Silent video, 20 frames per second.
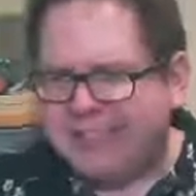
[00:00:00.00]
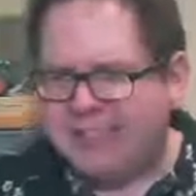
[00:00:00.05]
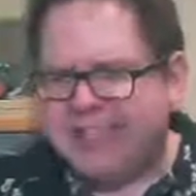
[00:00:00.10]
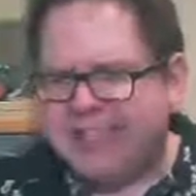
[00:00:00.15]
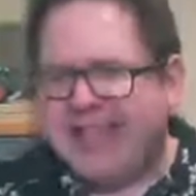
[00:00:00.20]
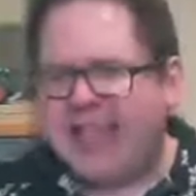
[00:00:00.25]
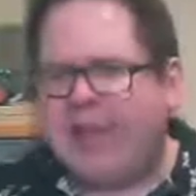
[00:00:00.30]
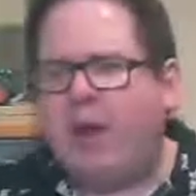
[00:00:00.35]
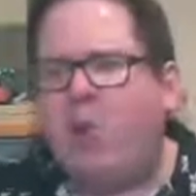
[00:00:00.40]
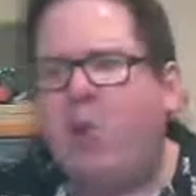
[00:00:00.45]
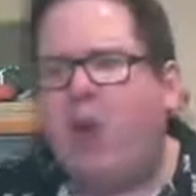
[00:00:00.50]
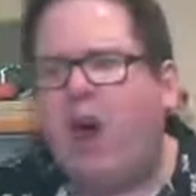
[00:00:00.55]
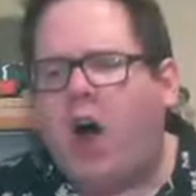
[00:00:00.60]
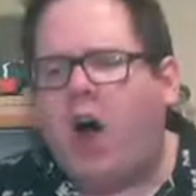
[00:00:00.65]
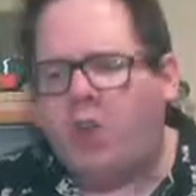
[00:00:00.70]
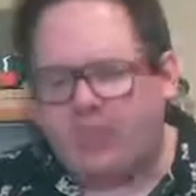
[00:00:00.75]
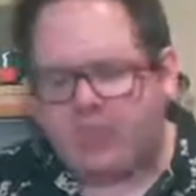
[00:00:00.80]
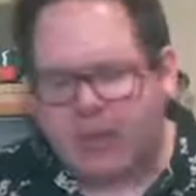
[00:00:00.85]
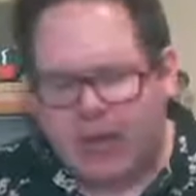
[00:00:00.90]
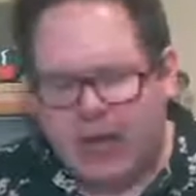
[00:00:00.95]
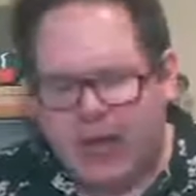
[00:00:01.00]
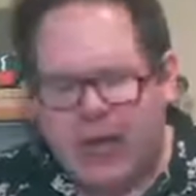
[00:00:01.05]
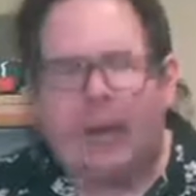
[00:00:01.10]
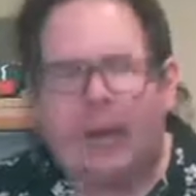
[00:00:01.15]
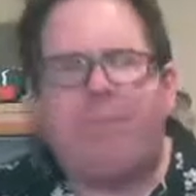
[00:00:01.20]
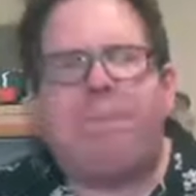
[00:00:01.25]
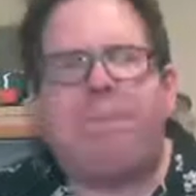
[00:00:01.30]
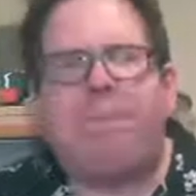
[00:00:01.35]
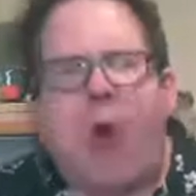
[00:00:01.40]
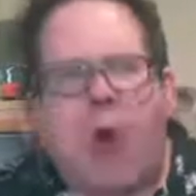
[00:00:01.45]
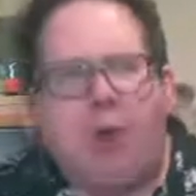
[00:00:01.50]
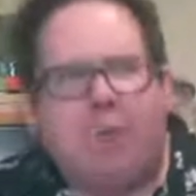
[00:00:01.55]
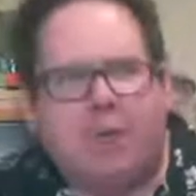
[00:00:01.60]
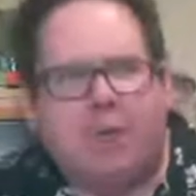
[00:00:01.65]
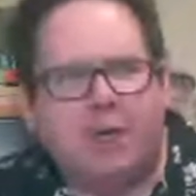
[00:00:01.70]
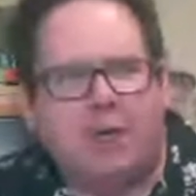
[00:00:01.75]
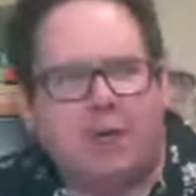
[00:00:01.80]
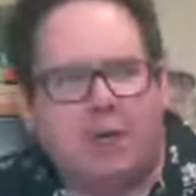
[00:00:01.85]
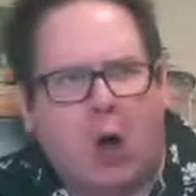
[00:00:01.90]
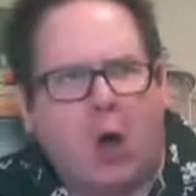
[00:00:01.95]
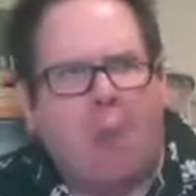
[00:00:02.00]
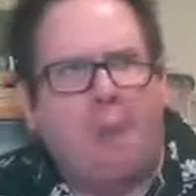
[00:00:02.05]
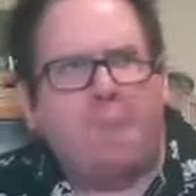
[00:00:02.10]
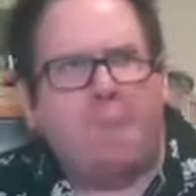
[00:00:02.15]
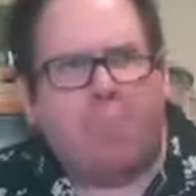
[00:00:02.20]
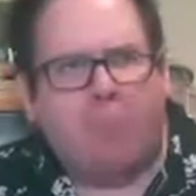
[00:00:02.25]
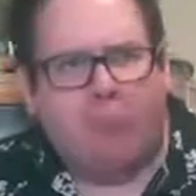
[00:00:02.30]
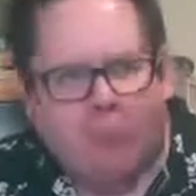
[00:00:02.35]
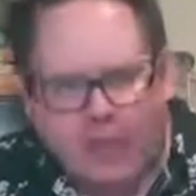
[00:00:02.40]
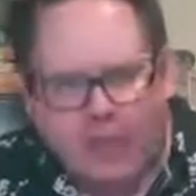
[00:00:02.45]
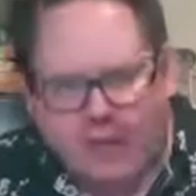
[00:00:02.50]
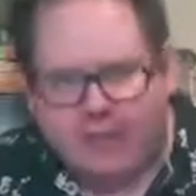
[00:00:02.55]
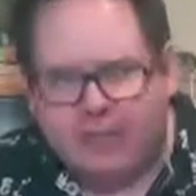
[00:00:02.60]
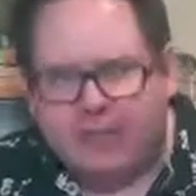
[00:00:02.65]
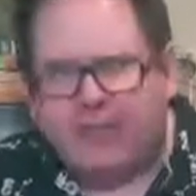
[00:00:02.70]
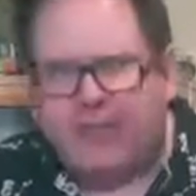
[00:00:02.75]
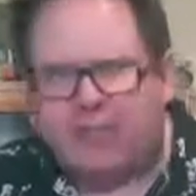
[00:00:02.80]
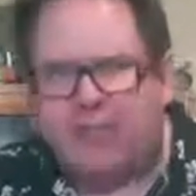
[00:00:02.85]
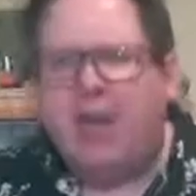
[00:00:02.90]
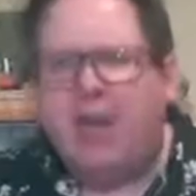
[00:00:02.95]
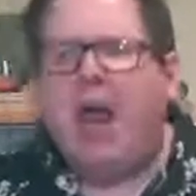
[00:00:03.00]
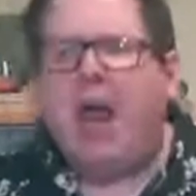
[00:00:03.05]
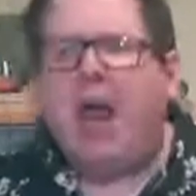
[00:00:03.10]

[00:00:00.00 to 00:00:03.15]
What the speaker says: It was a poppadom breach.